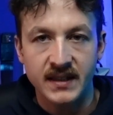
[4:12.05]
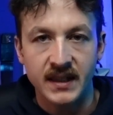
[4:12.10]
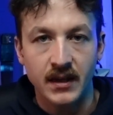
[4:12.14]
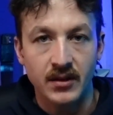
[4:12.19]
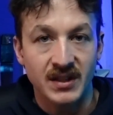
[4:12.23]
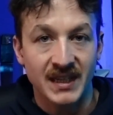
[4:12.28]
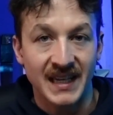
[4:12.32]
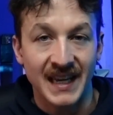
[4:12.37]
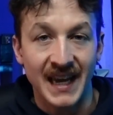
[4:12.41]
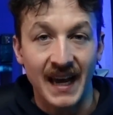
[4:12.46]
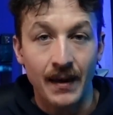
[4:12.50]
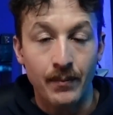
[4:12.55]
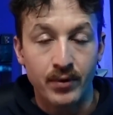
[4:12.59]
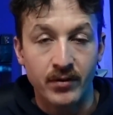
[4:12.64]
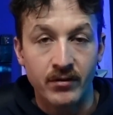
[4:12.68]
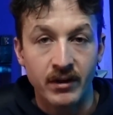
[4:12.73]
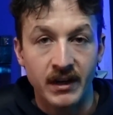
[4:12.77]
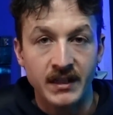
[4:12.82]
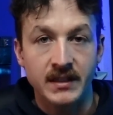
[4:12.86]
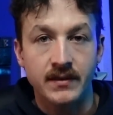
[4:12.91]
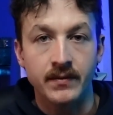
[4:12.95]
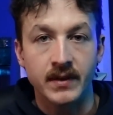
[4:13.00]
Now, to get
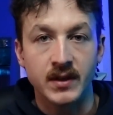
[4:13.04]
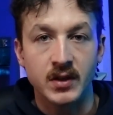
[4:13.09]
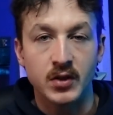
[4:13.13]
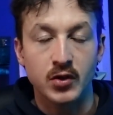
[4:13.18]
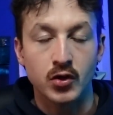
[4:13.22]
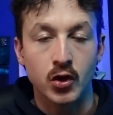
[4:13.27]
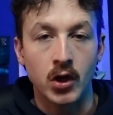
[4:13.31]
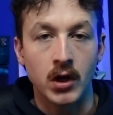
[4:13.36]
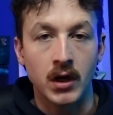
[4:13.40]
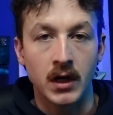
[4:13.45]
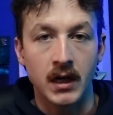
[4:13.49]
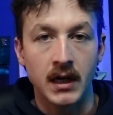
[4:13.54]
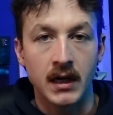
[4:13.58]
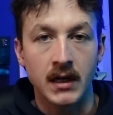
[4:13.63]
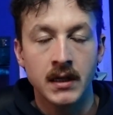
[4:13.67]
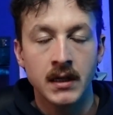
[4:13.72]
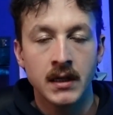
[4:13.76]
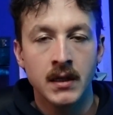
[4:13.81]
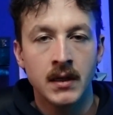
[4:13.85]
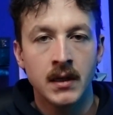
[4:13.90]
progressively stronger,